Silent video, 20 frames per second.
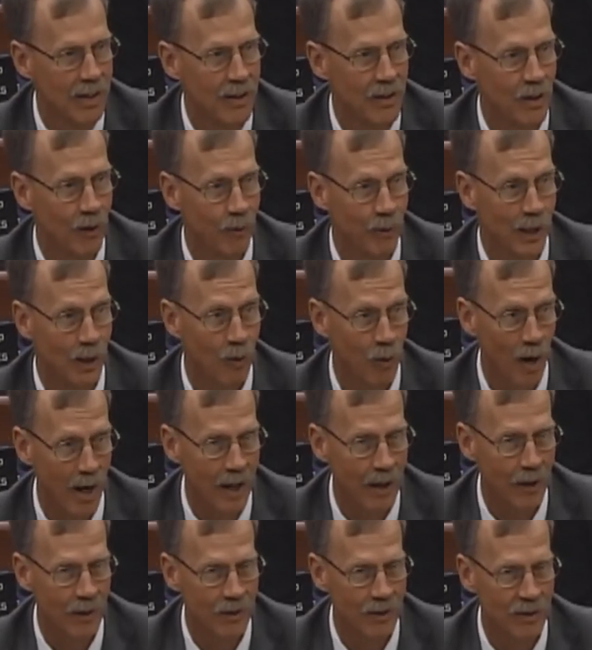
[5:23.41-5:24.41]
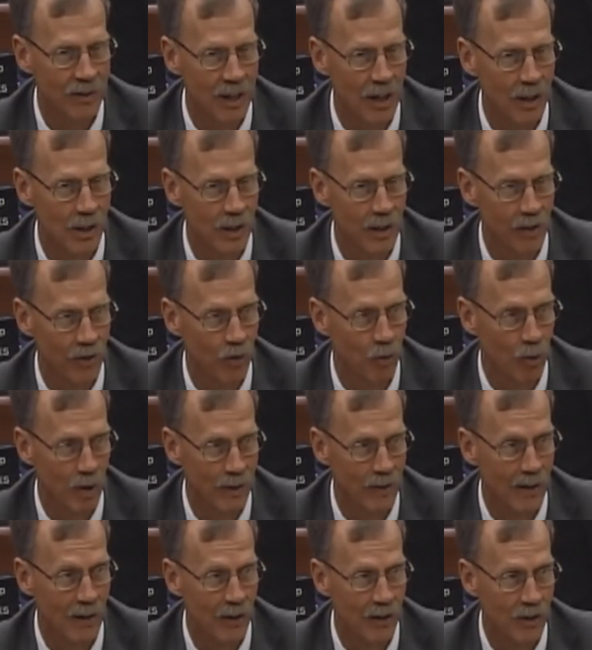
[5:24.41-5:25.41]
And they're required to tell us
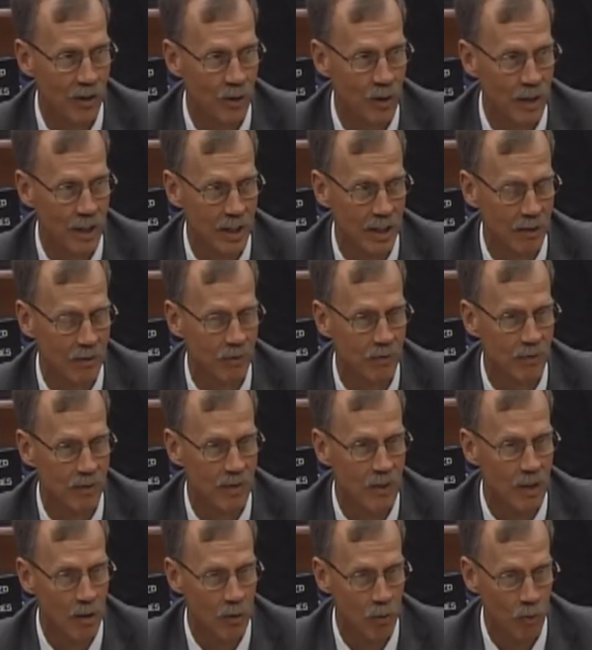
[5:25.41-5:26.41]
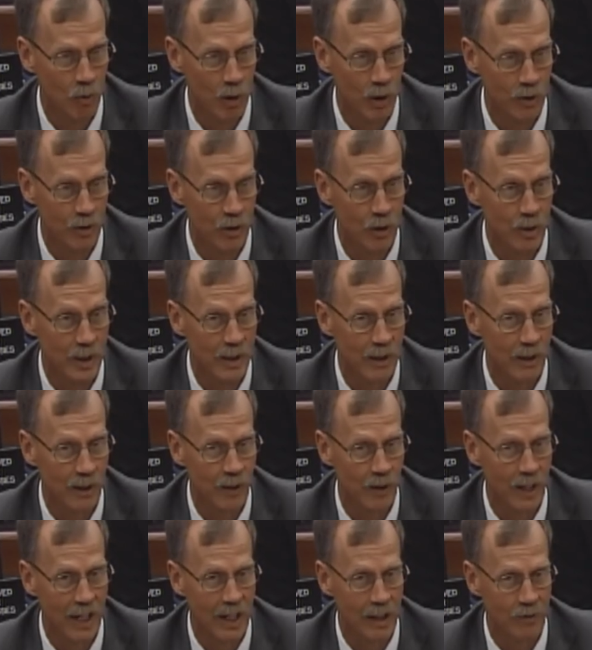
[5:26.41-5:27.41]
what they're doing, will do in their
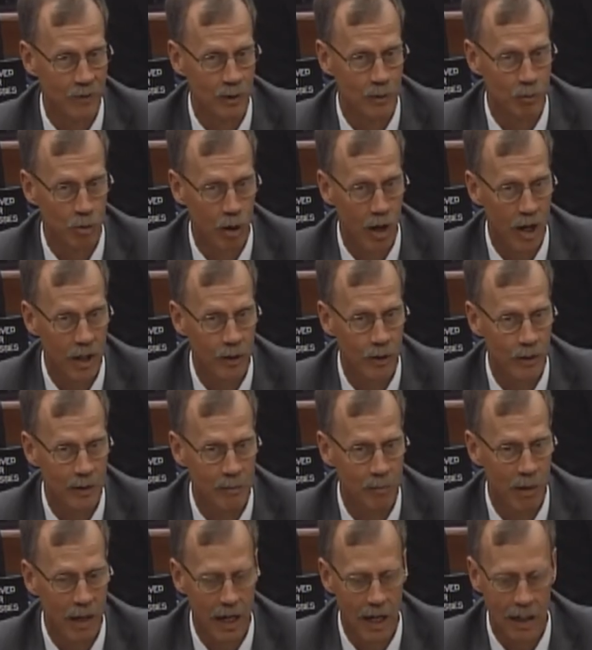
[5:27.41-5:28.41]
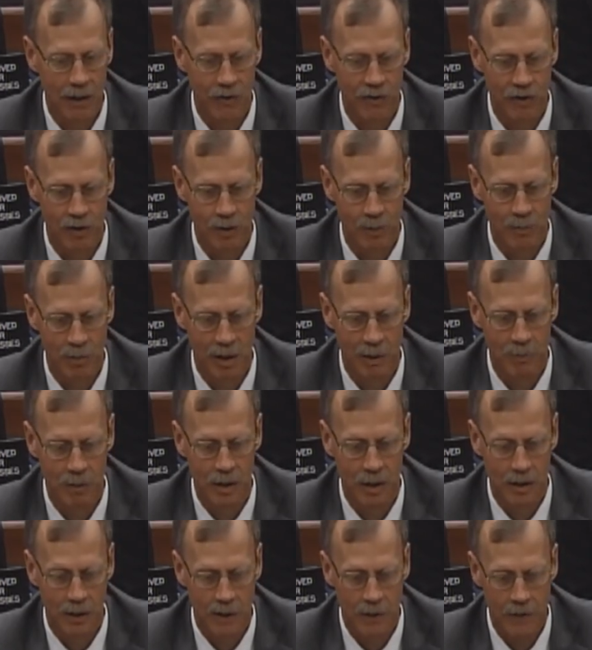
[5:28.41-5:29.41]
grant for broader impacts to the
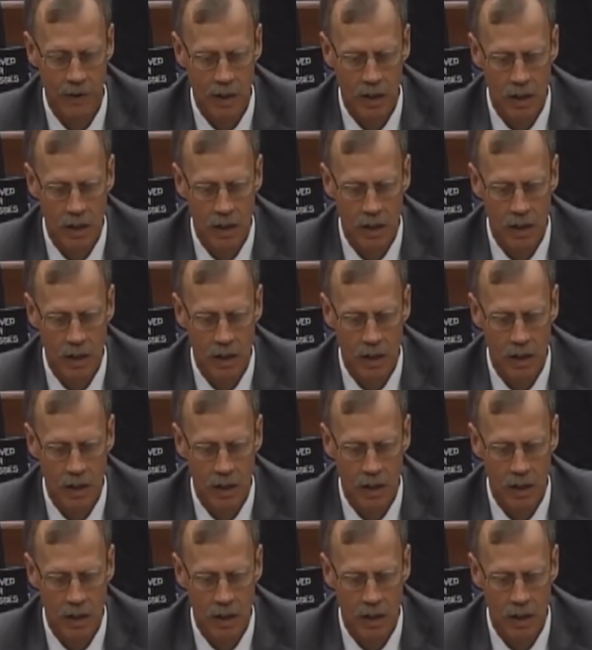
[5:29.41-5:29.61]
public.